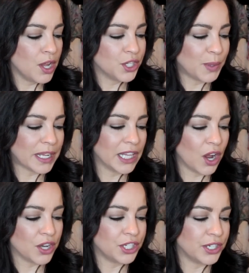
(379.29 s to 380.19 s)
directly
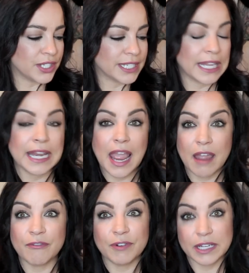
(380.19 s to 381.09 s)
onto your skin
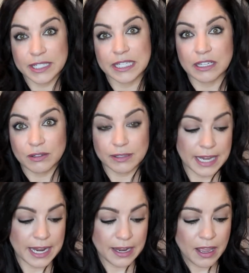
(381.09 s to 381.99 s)
every single
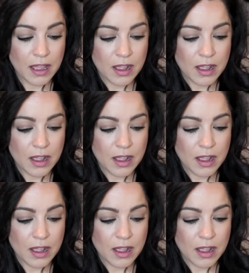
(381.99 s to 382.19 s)
day.